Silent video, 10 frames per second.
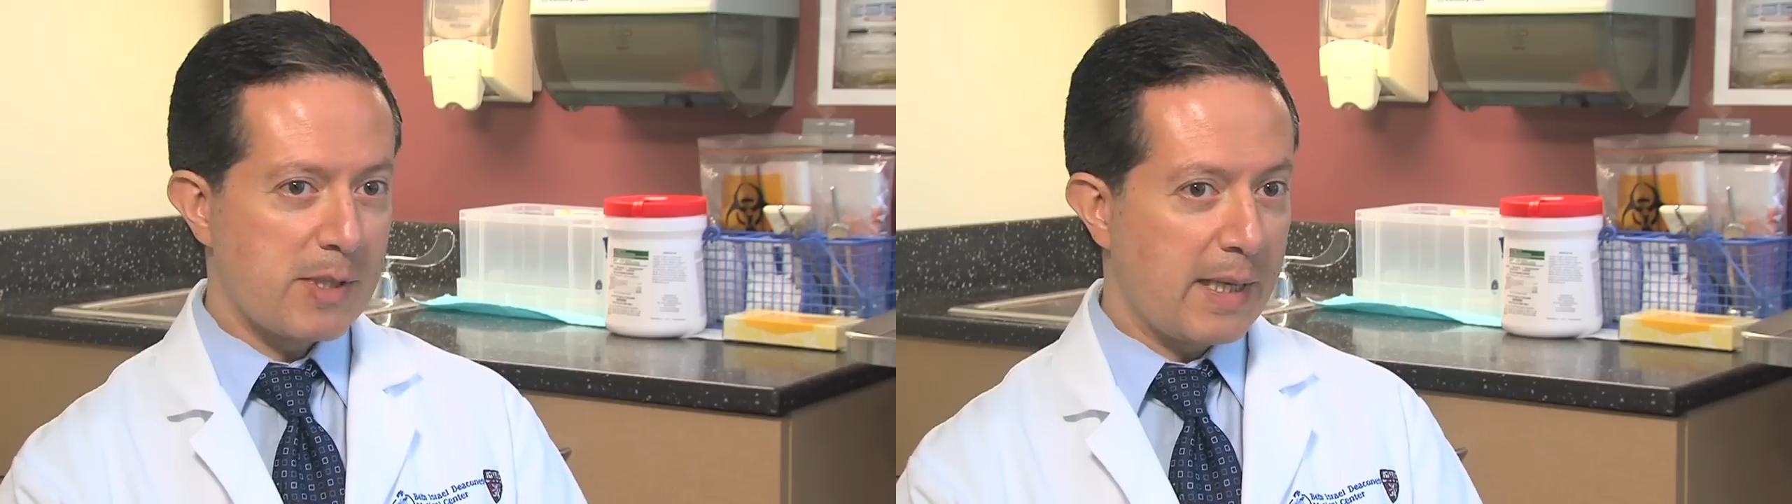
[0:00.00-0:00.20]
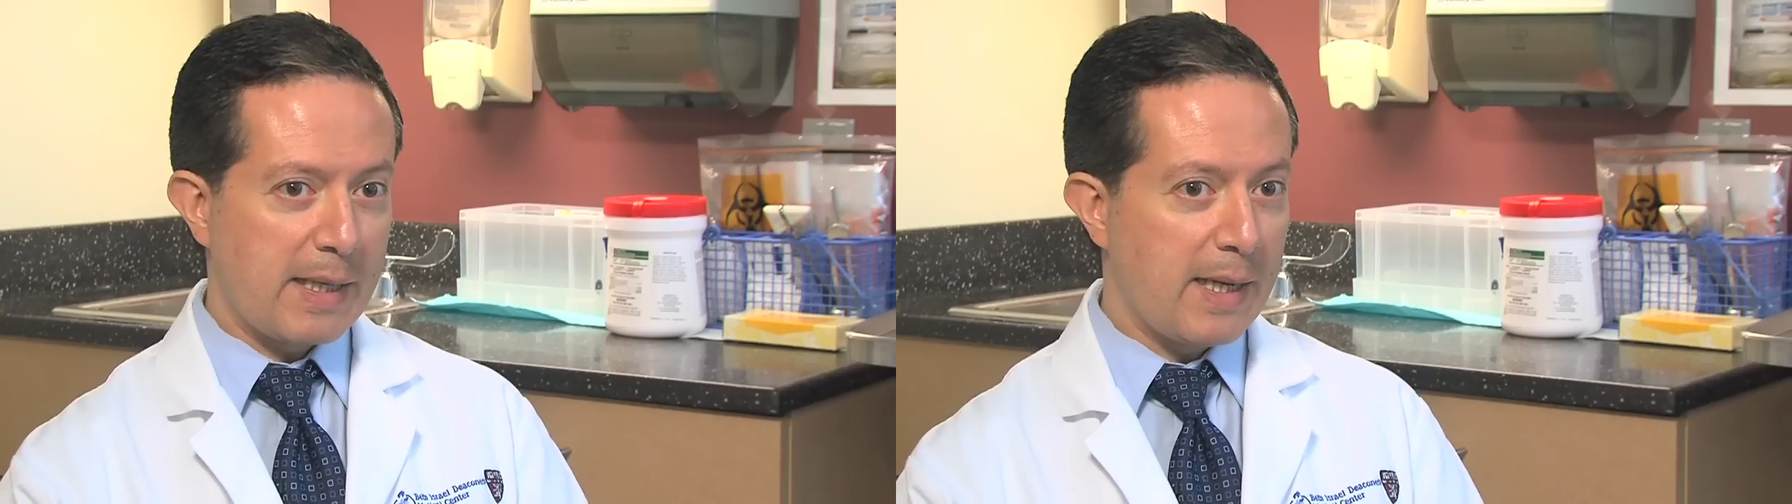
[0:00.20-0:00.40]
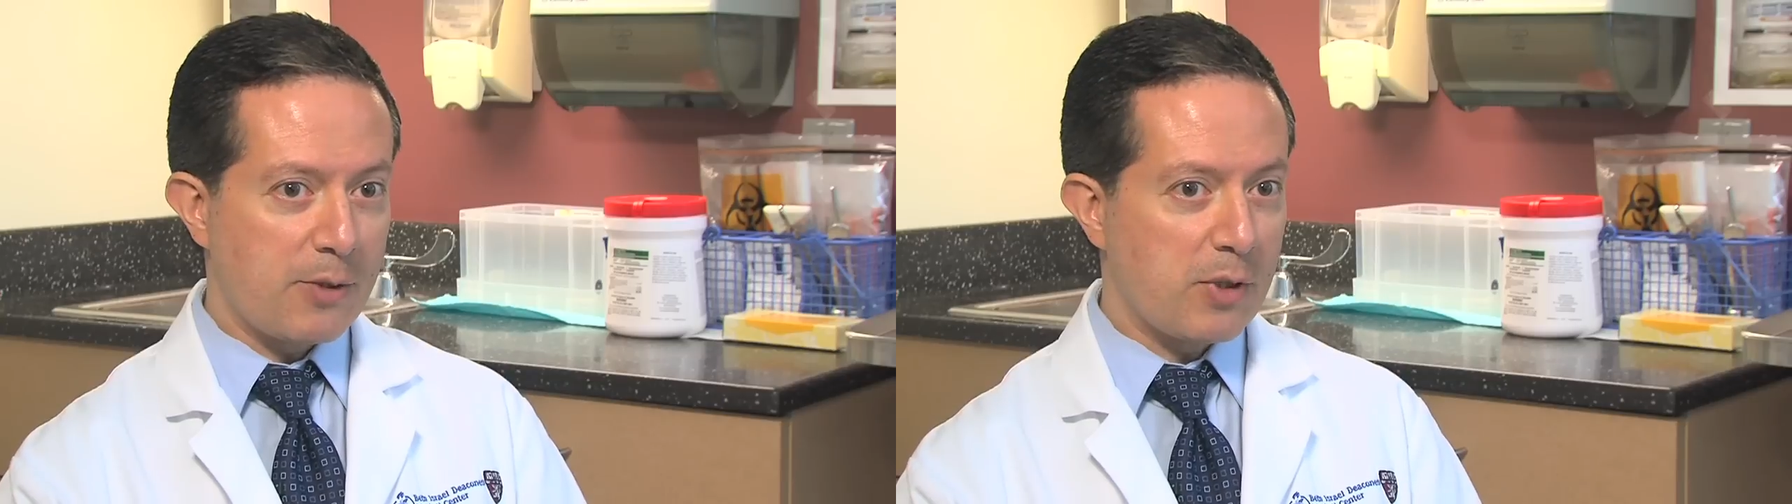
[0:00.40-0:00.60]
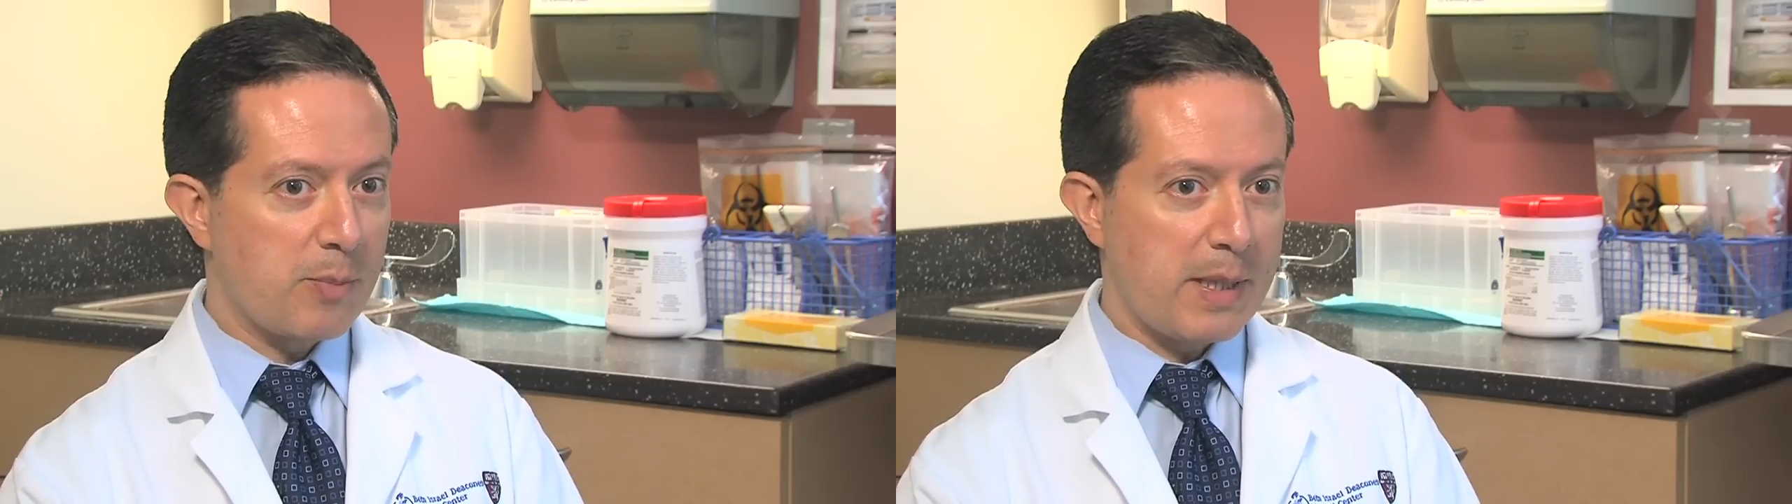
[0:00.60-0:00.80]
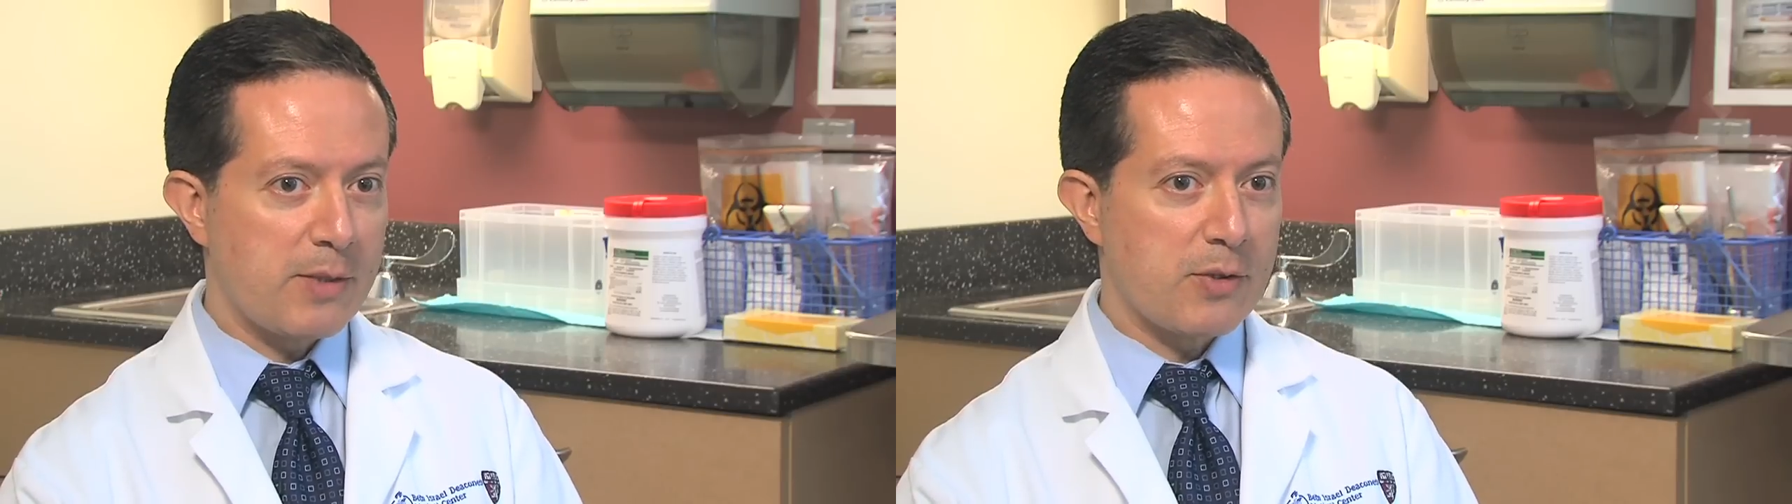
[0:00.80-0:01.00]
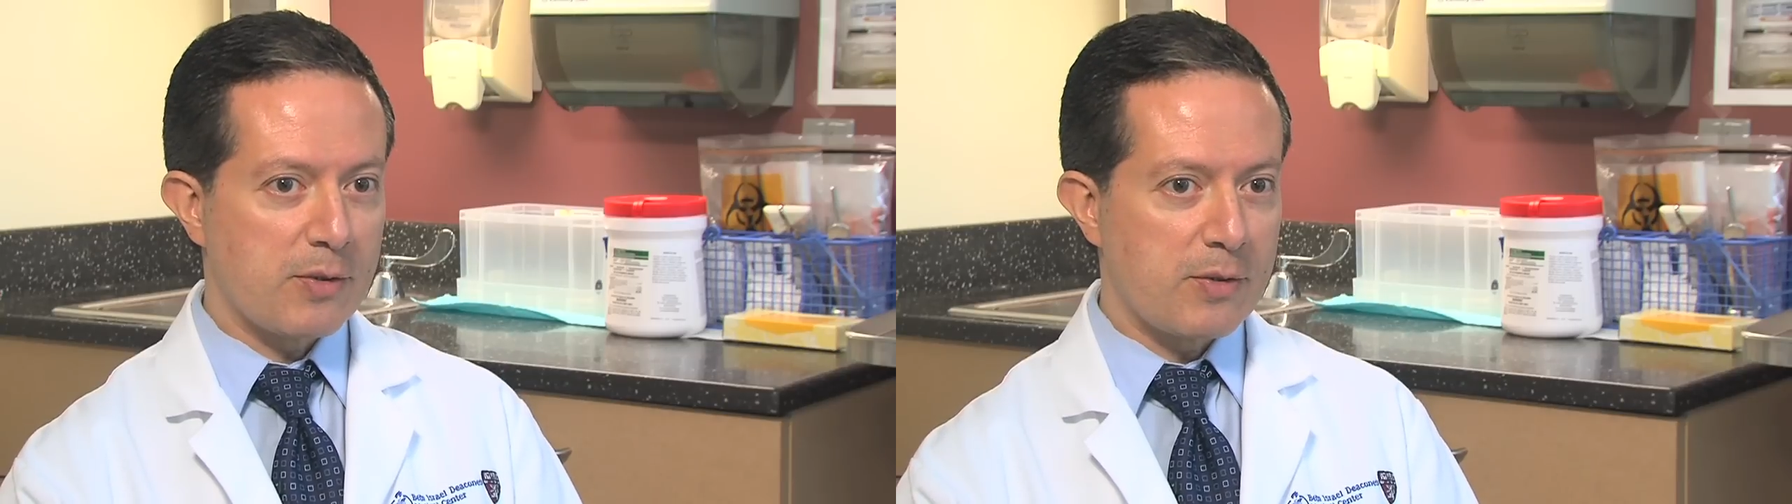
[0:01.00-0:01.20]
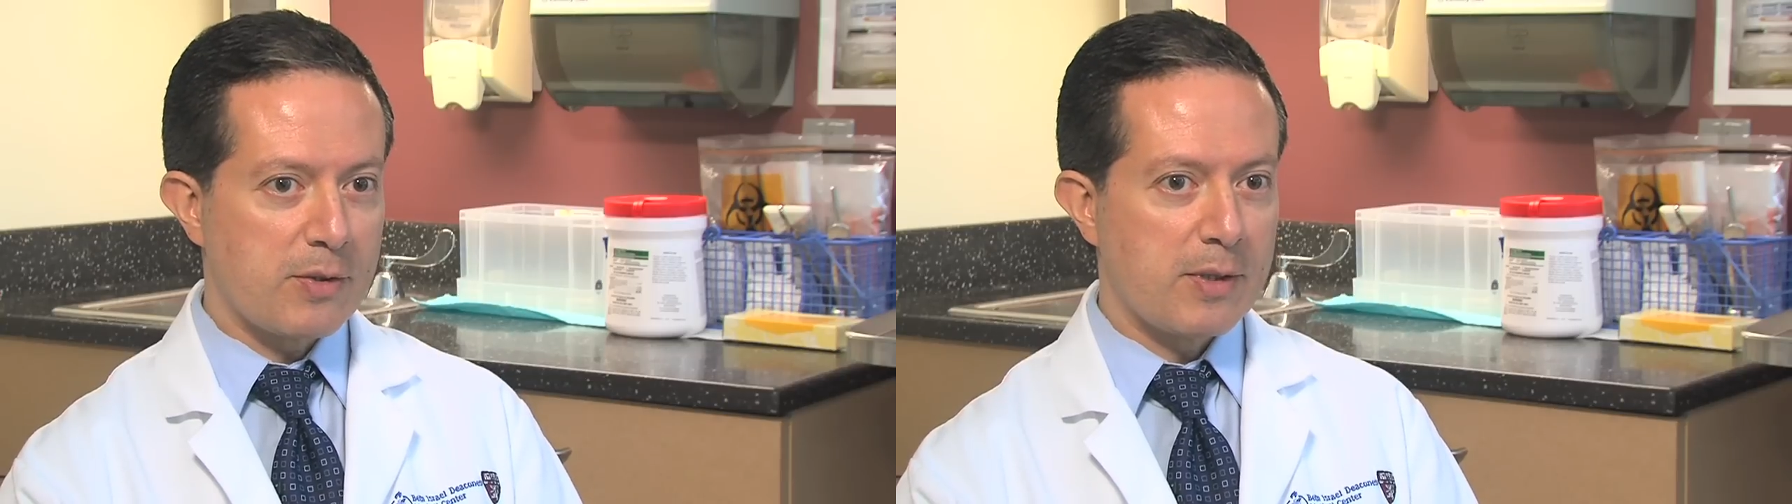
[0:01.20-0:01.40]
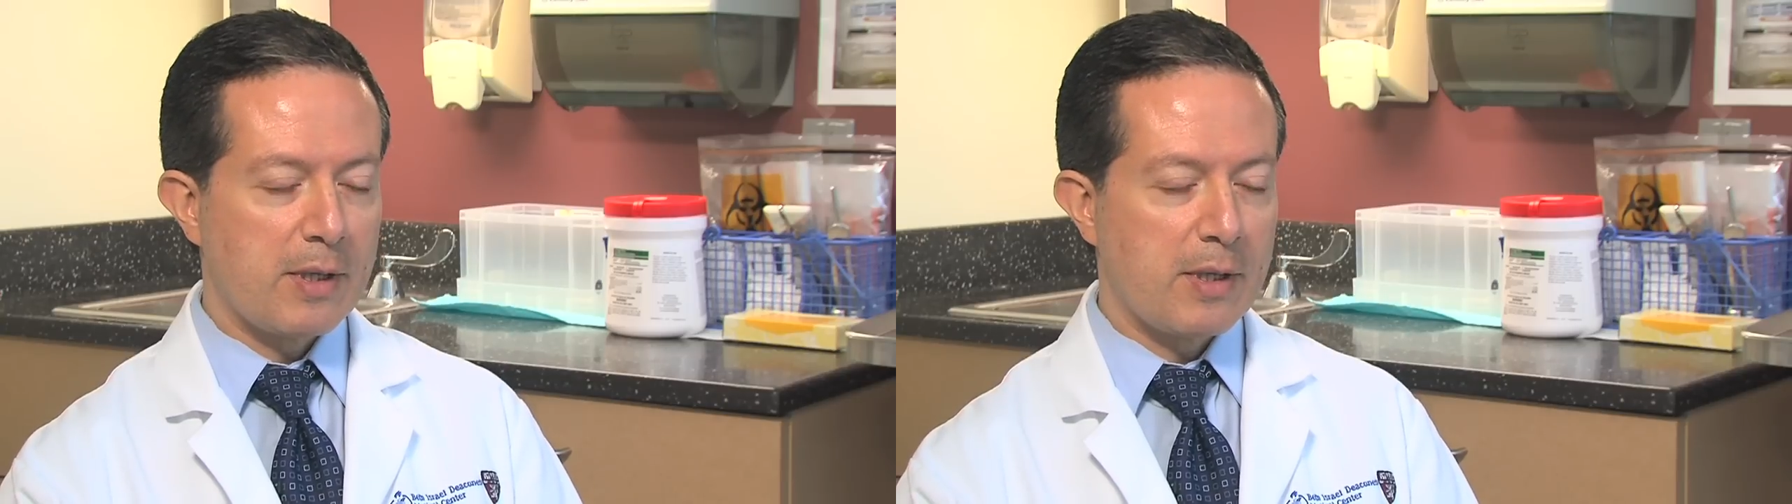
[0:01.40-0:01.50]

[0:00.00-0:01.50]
psychiatric patients.